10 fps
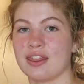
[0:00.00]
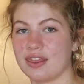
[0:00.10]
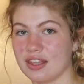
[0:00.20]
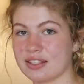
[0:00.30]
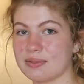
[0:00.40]

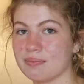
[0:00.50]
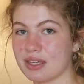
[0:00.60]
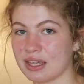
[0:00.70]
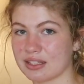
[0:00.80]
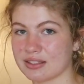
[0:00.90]
This
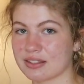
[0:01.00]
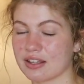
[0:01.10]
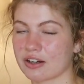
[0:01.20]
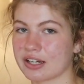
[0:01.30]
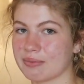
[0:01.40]
means
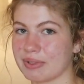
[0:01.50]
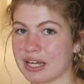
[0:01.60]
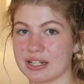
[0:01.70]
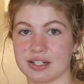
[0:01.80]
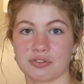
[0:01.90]
there can
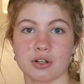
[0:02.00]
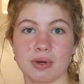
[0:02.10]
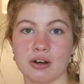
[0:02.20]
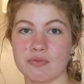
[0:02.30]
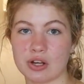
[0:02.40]
be a different
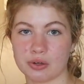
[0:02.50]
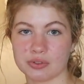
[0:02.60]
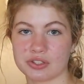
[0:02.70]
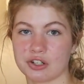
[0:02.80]
amount of notes.